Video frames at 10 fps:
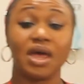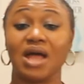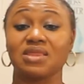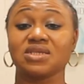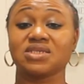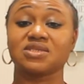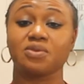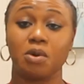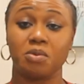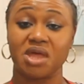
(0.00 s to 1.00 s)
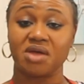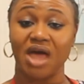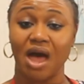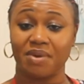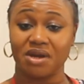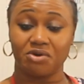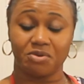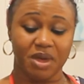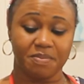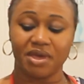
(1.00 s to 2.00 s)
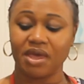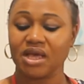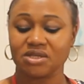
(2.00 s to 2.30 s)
and this is the one without the habanero pepper.